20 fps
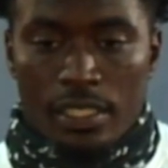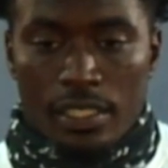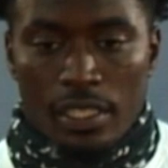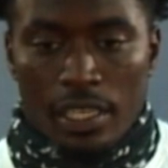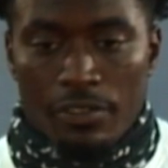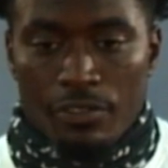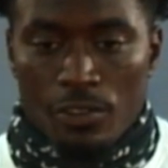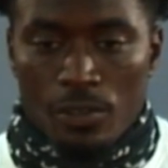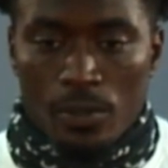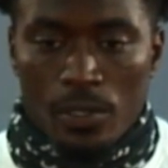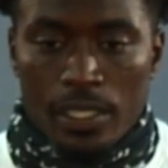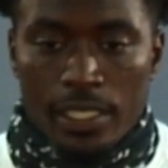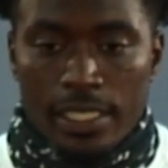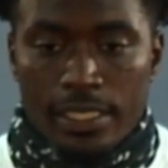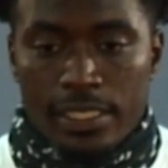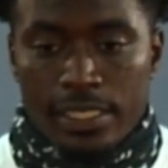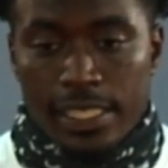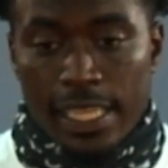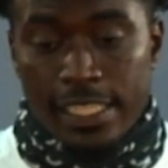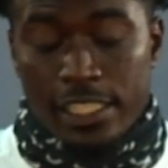and everyone
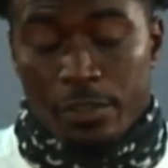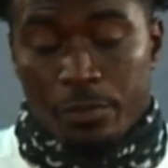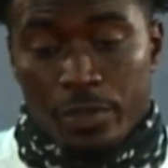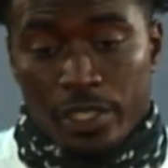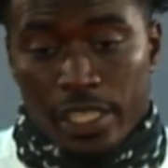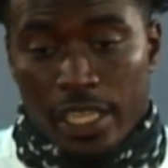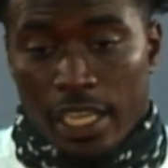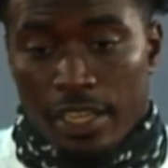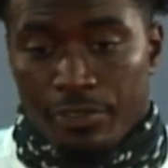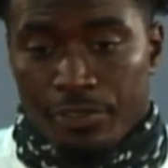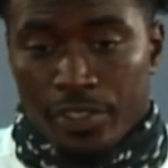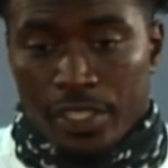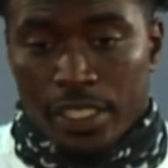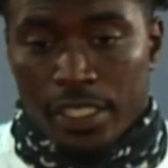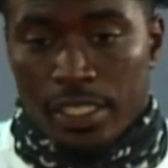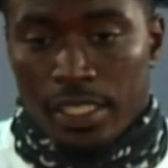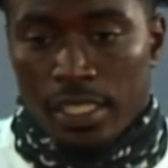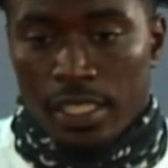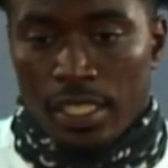just has to be confident.